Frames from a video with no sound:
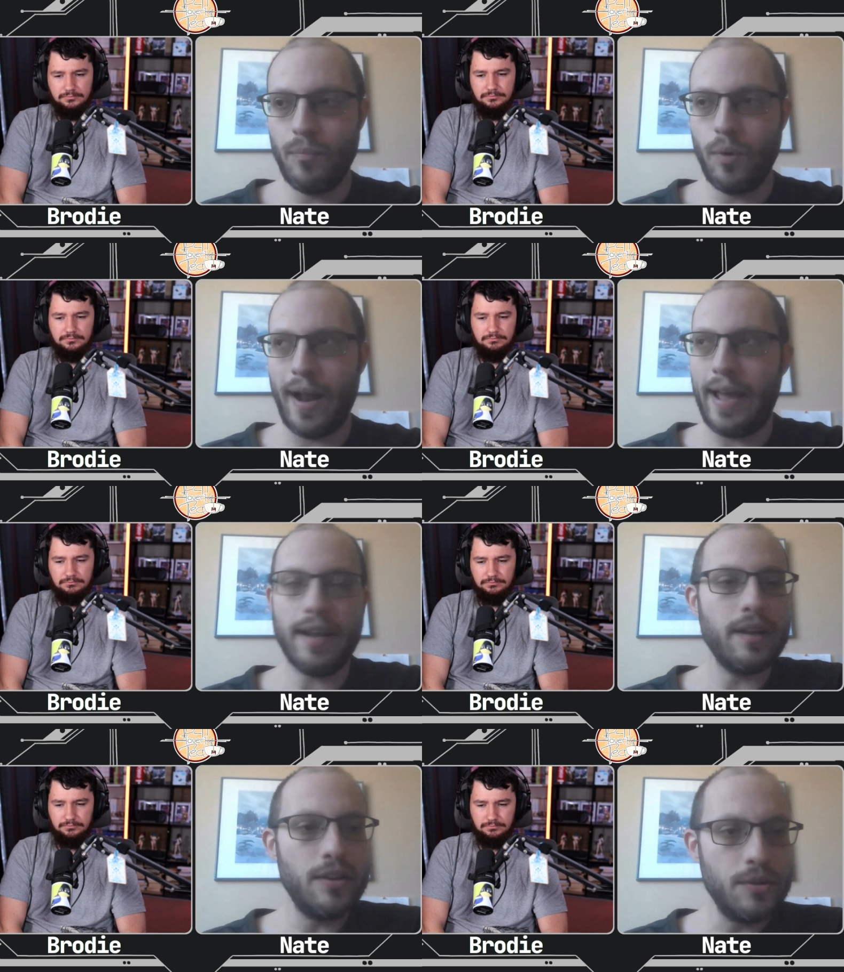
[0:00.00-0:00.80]
Speaker 1: we're
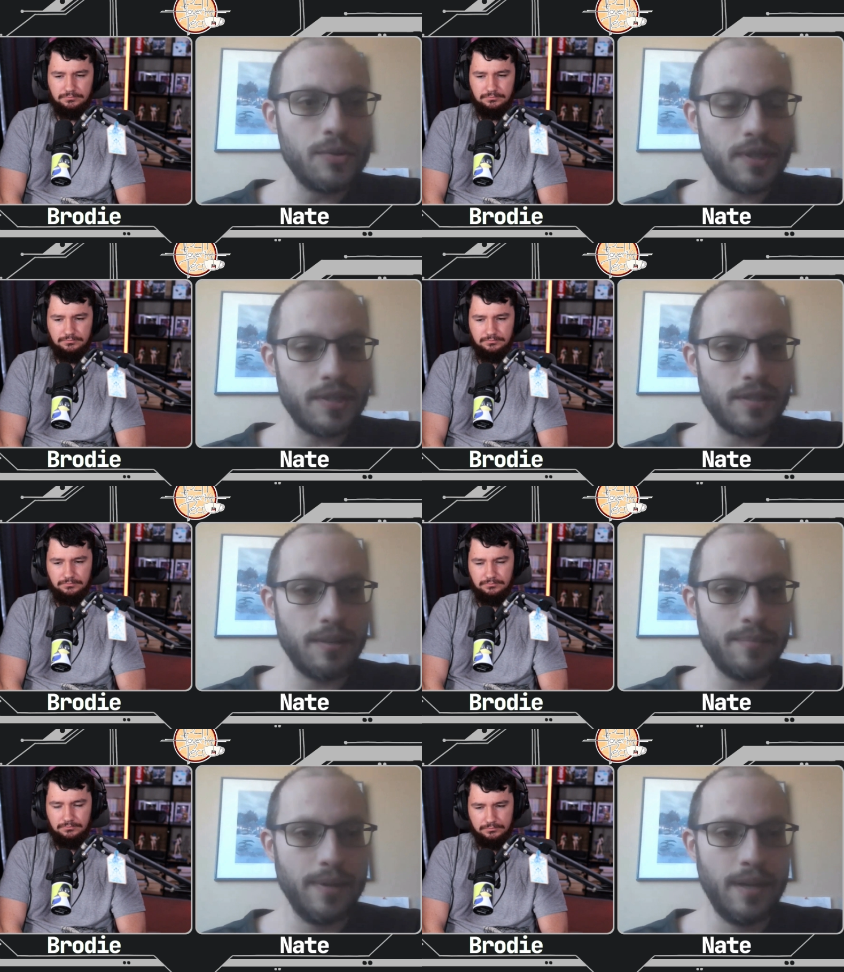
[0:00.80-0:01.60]
adding a new
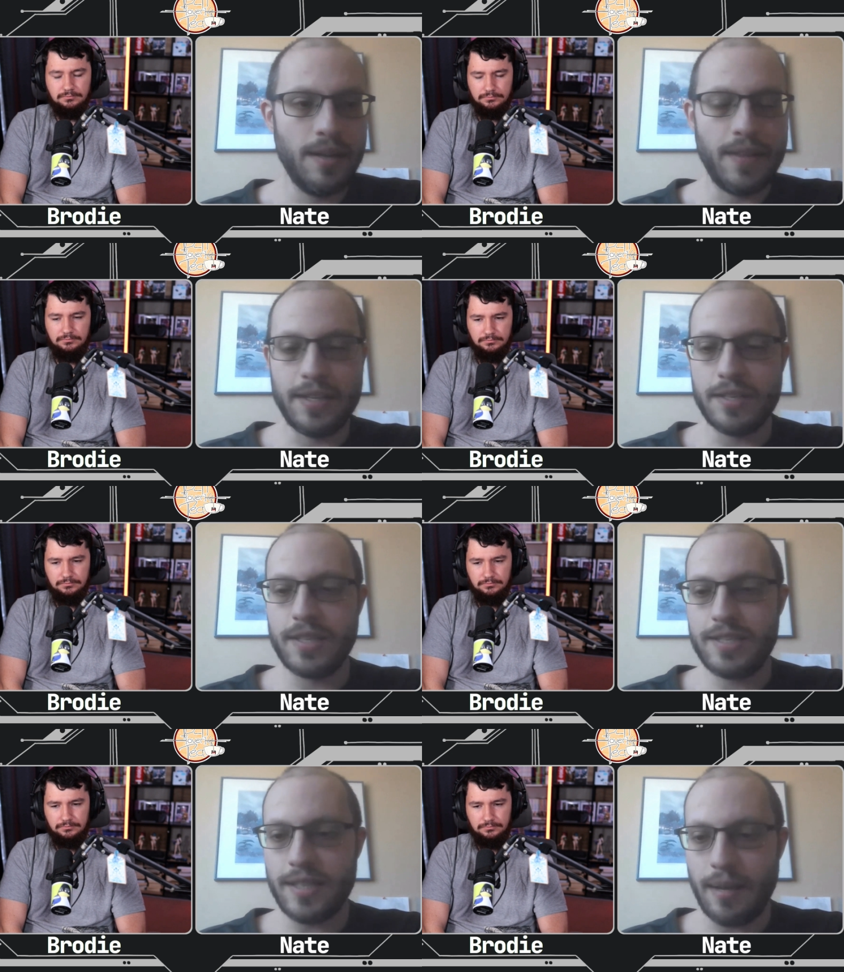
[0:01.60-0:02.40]
system that does
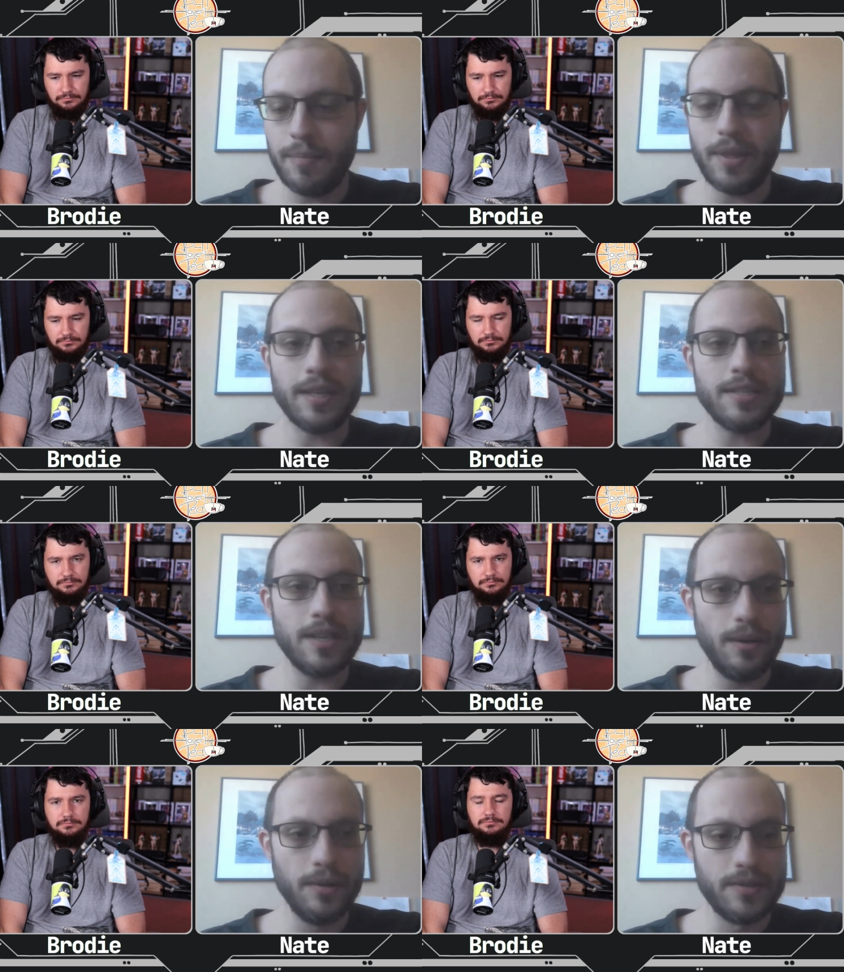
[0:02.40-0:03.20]
the same thing as
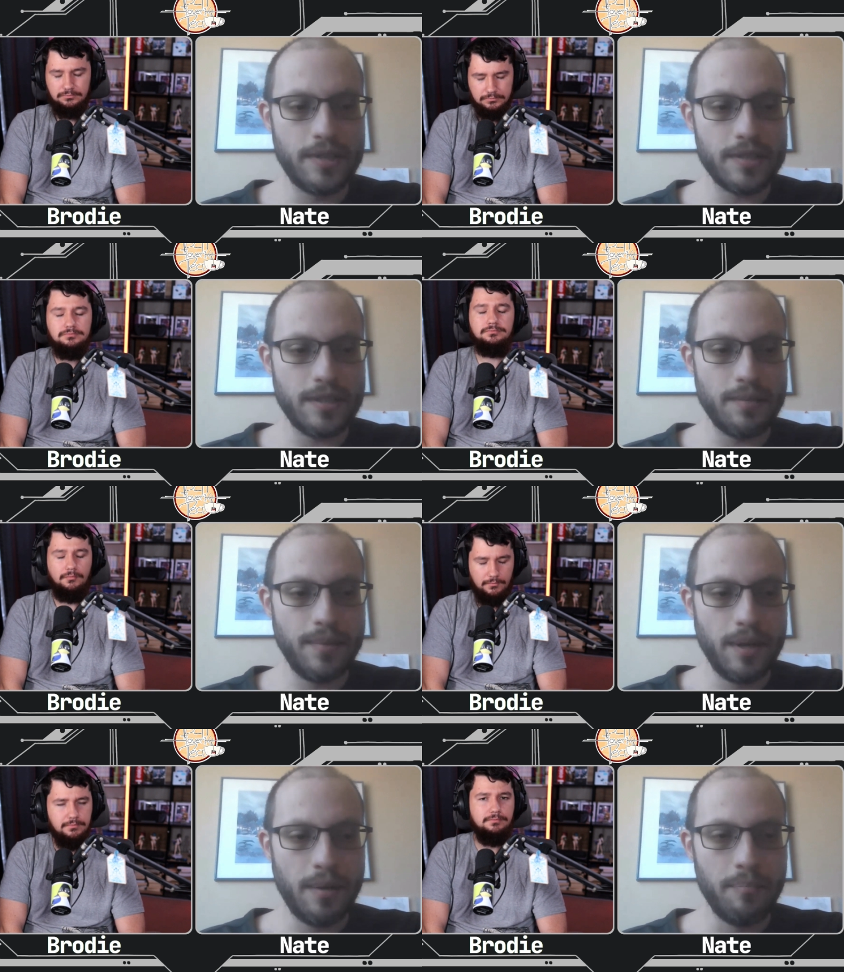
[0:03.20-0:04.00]
the old
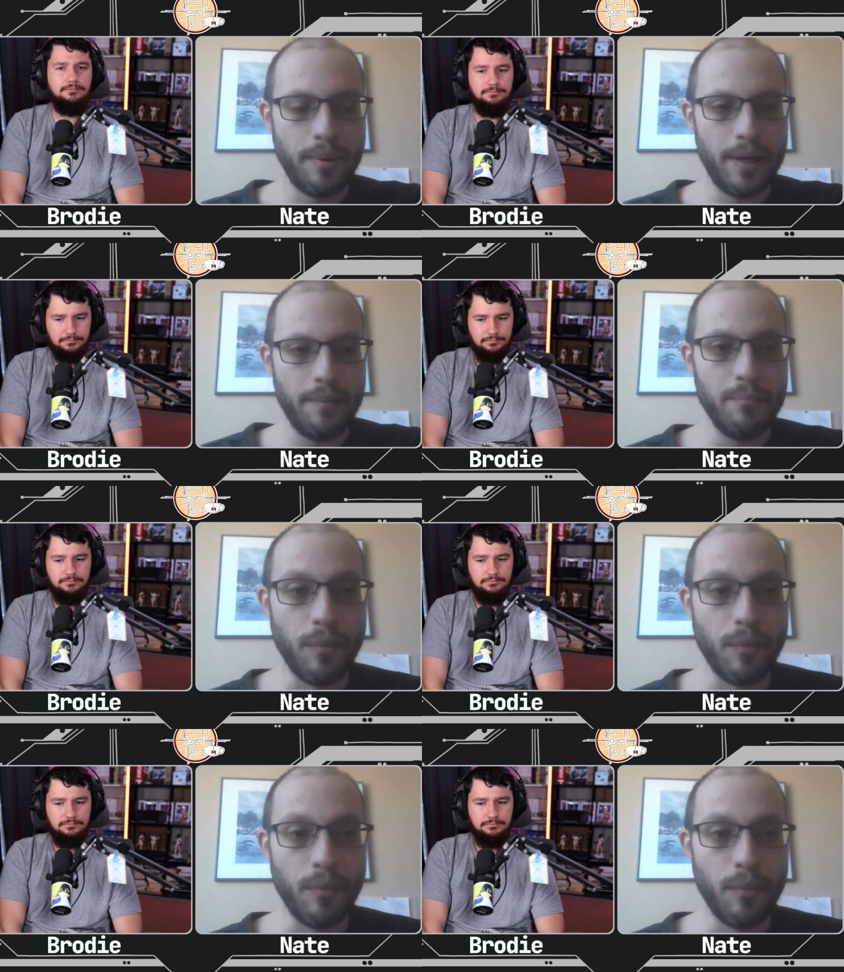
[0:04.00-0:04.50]
system but